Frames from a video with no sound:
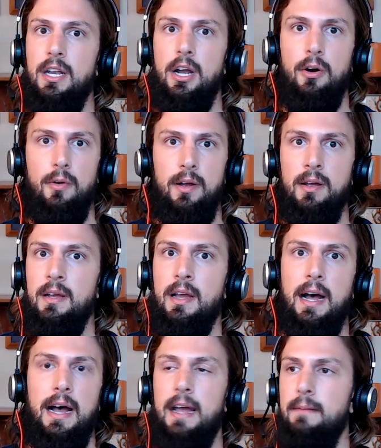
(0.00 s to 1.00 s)
know,
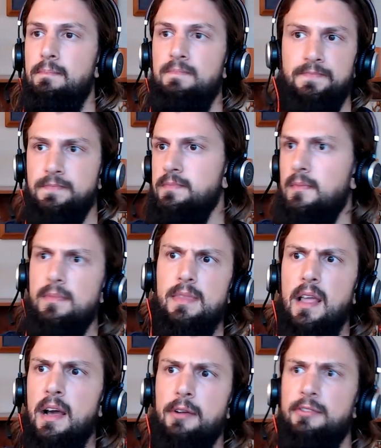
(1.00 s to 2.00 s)
uh,
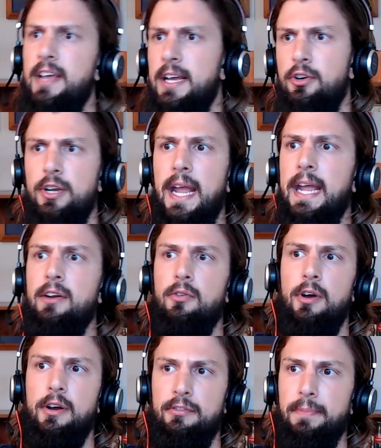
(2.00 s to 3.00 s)
I'd say a good
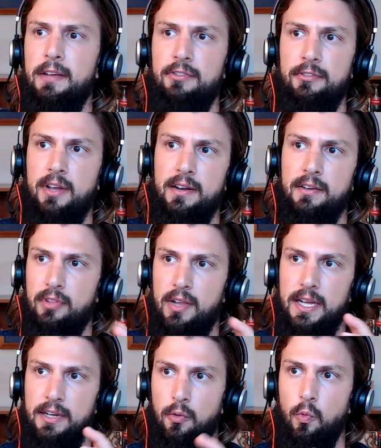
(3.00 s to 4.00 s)
analog space is kind of
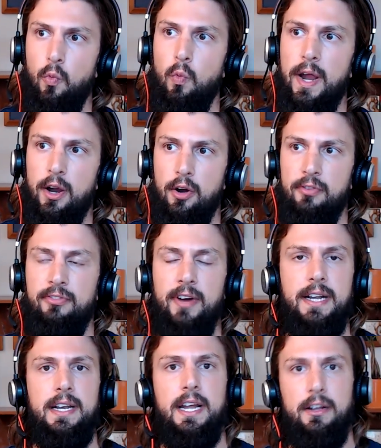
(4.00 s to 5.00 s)
like where
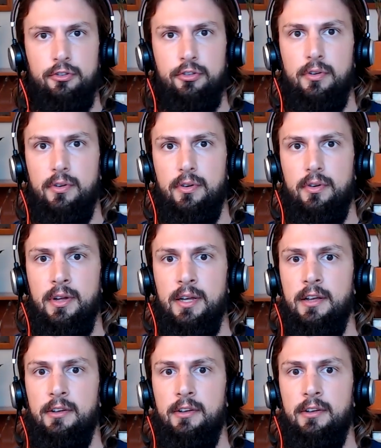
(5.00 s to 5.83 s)
financial